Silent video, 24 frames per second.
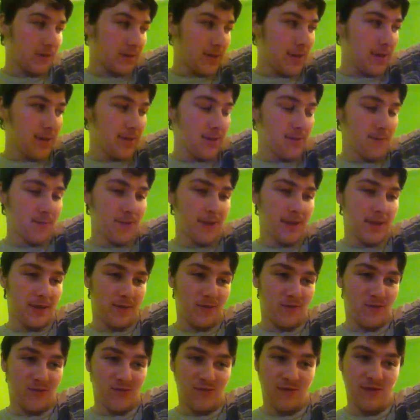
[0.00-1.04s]
That's something
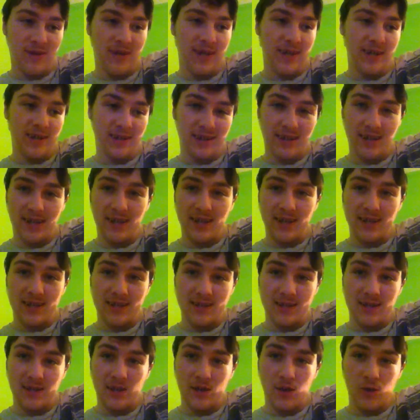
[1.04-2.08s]
that really
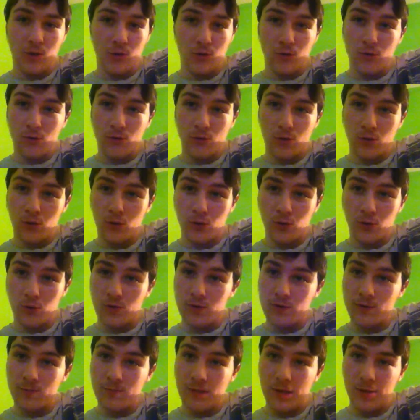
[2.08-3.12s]
needs to go through
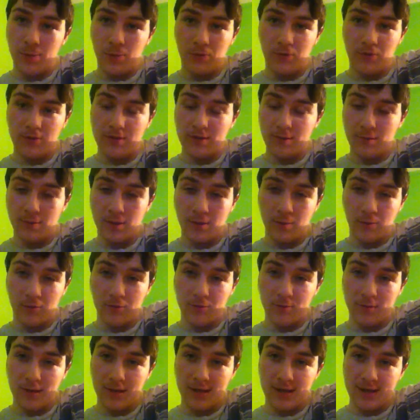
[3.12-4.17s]
some
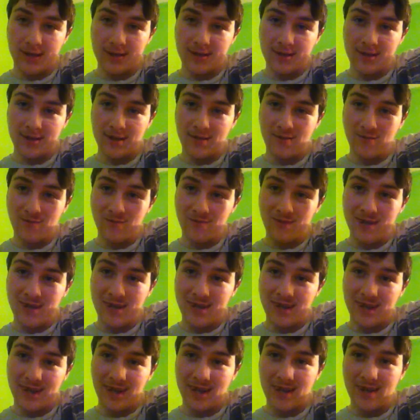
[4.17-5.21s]
people's minds. Like,
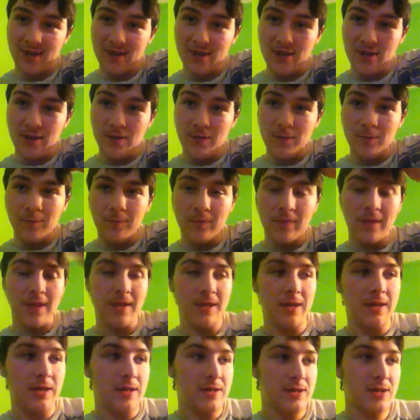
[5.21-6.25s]
really.
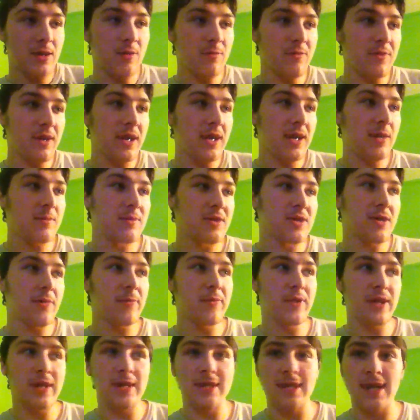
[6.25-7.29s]
Sometimes
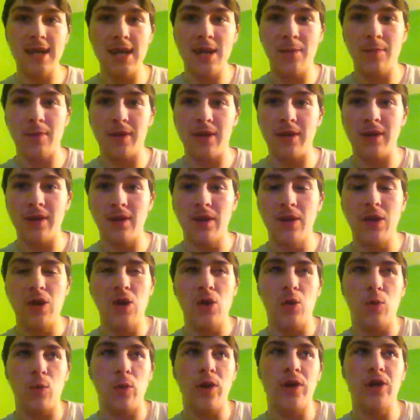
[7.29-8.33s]
some things happen
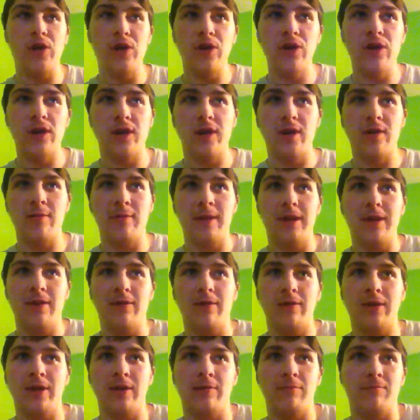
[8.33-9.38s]
where you're not going to be
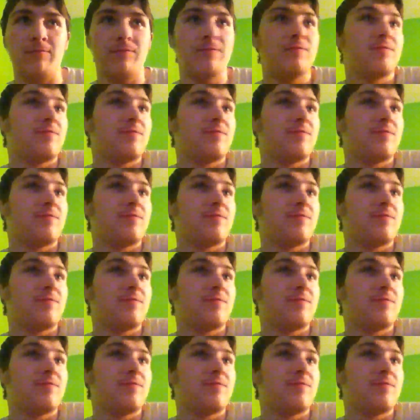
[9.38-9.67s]
able to,